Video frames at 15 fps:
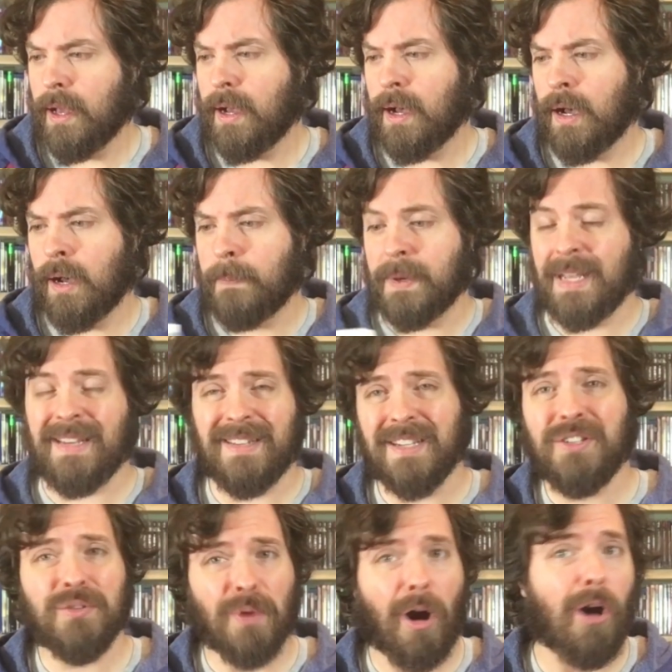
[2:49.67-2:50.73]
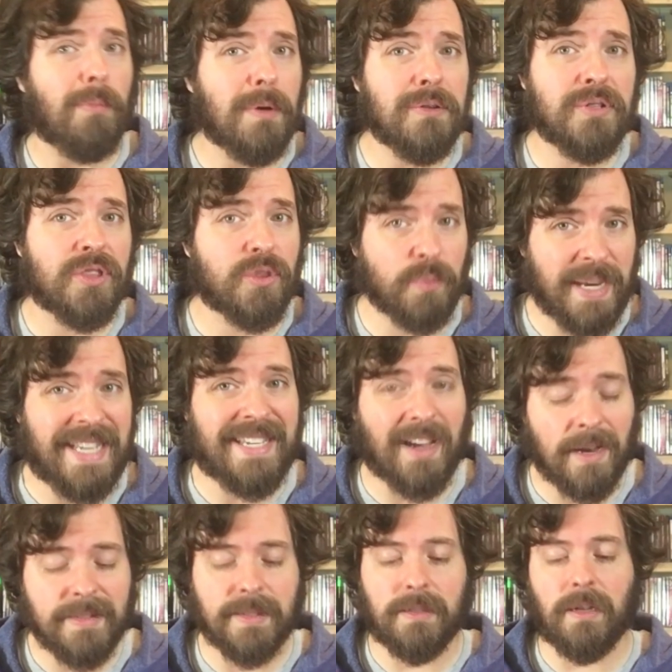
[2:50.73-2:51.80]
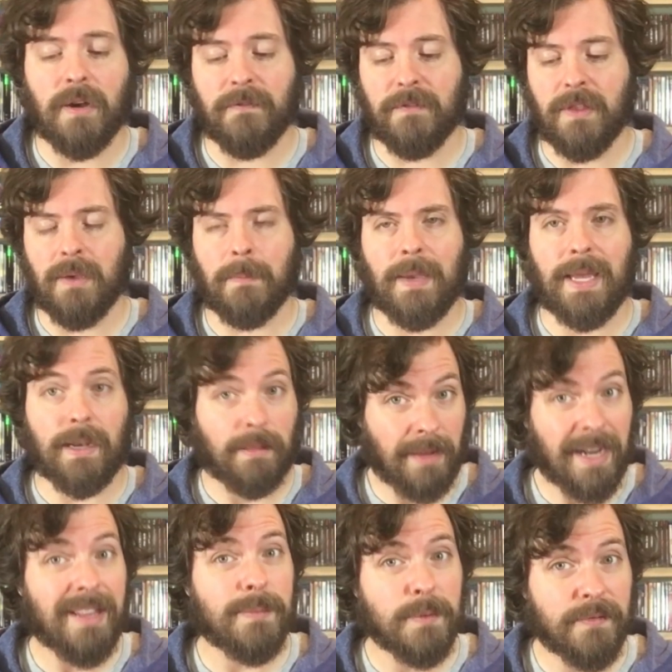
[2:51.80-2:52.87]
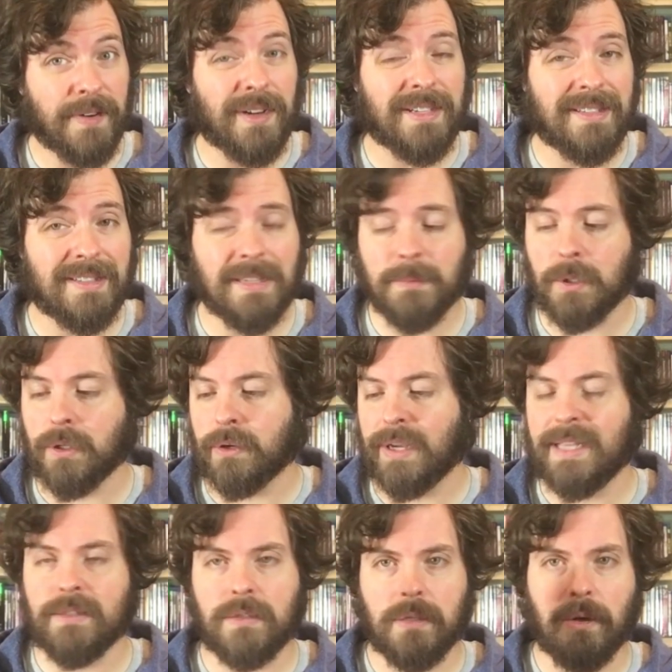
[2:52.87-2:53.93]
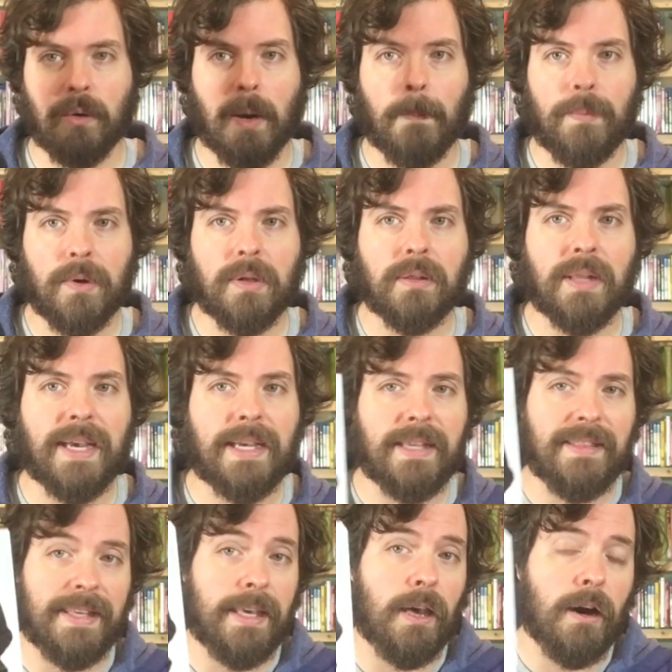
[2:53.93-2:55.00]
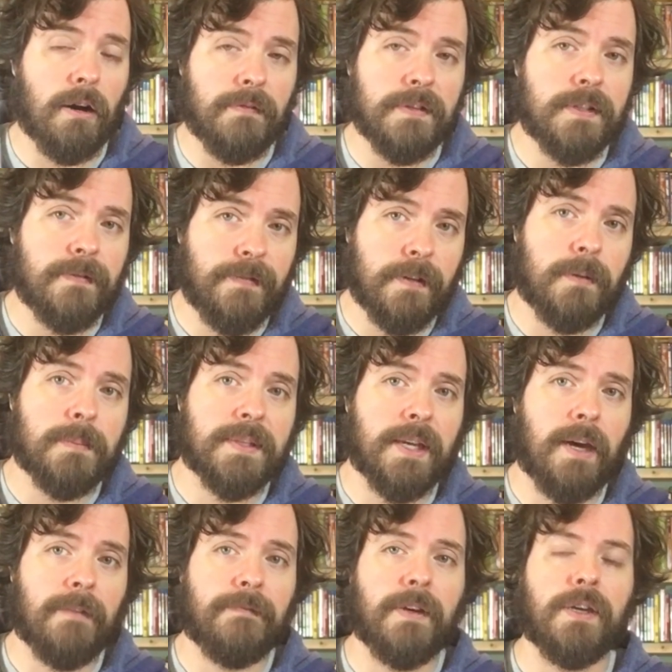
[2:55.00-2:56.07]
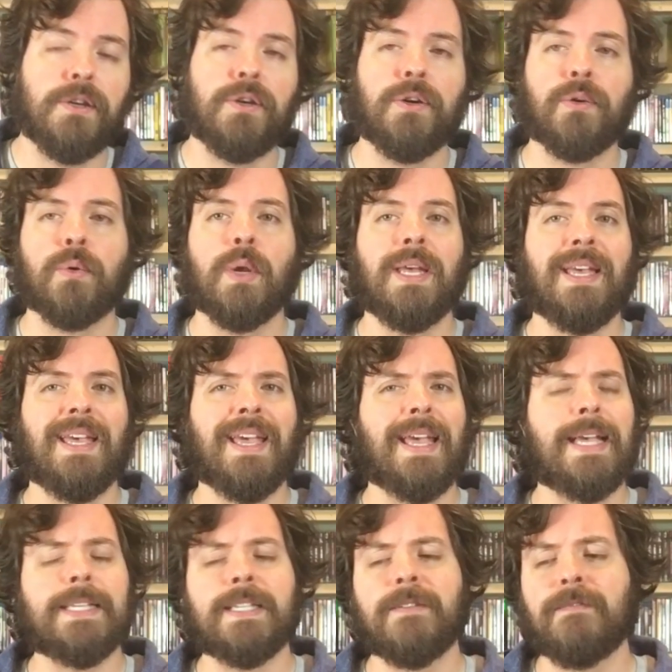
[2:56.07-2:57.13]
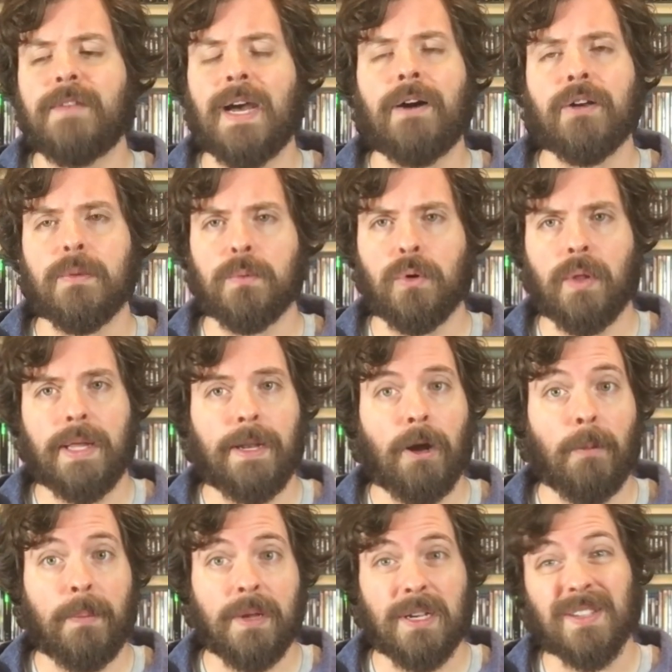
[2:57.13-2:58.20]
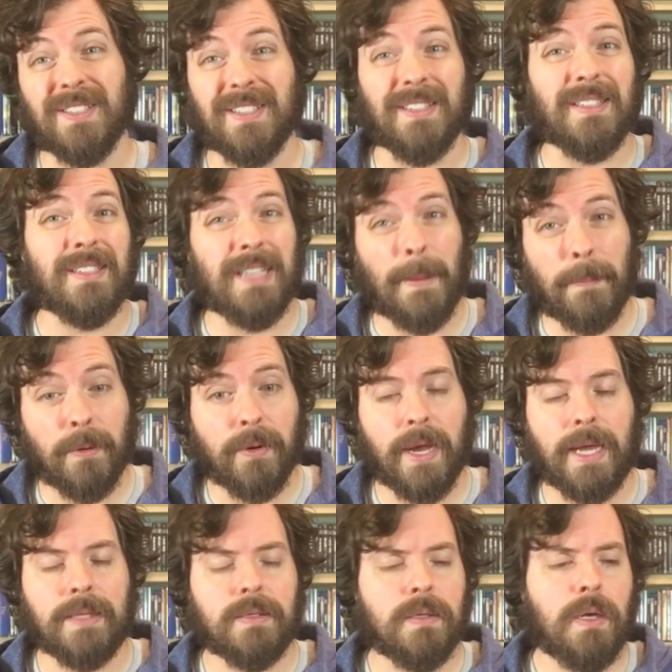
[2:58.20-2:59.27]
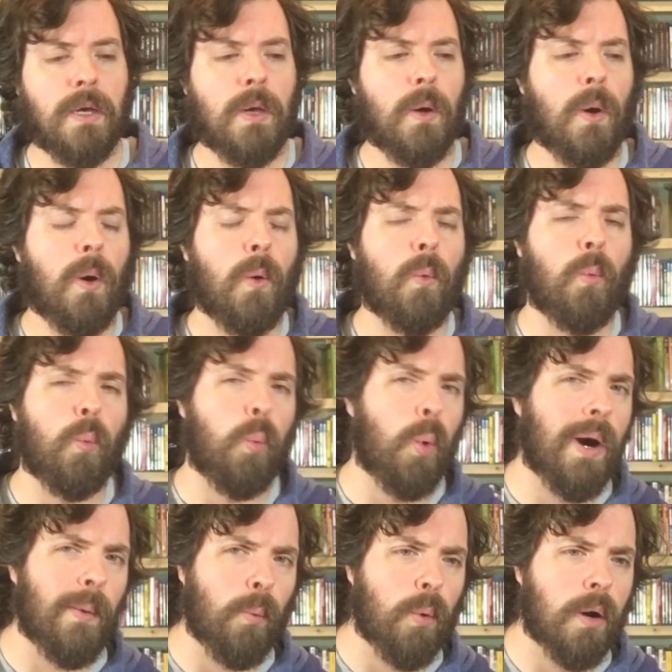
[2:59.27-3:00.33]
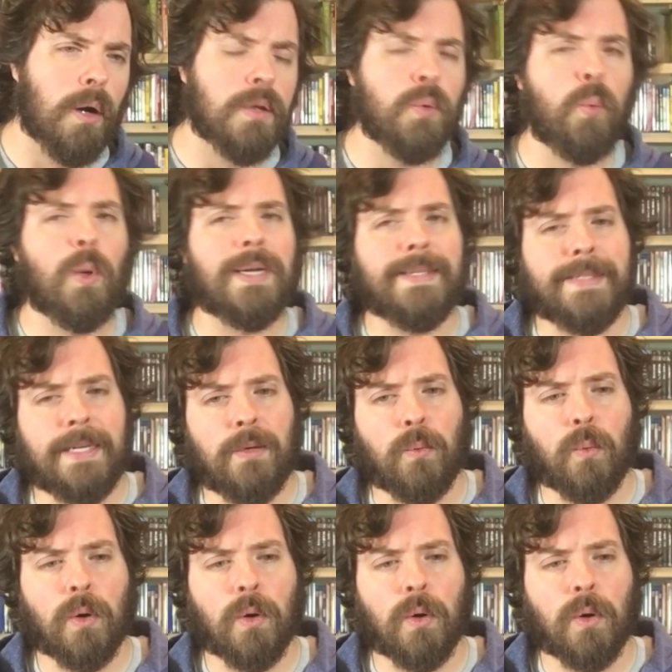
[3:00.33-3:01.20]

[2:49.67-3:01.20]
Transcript: uh, but he did do almost three dozen of them and a lot of them are very similar and so a book like the elvis films faq is invaluable in helping us to separate what worked, what didn't